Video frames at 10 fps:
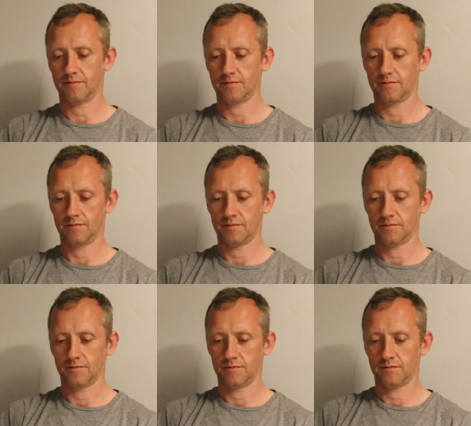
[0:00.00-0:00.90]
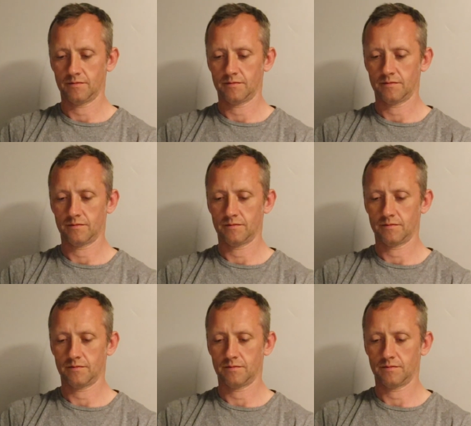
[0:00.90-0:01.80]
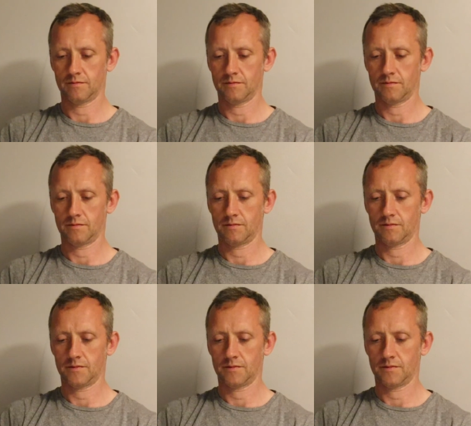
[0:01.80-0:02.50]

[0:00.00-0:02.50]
[no speech]